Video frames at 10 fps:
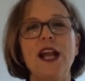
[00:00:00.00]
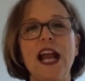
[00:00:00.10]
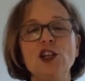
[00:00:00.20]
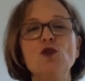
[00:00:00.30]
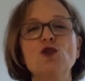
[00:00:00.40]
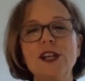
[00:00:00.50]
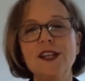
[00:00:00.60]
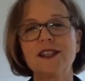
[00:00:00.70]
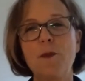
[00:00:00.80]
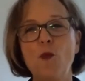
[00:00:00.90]
And usually
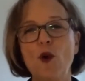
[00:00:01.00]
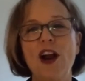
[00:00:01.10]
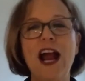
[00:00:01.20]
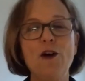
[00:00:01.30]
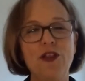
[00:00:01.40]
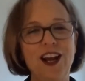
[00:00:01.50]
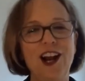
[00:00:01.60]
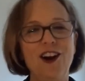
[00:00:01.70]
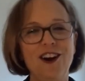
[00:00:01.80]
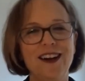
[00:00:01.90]
it's somewhere out
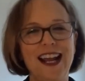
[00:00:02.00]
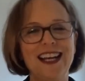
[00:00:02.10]
there,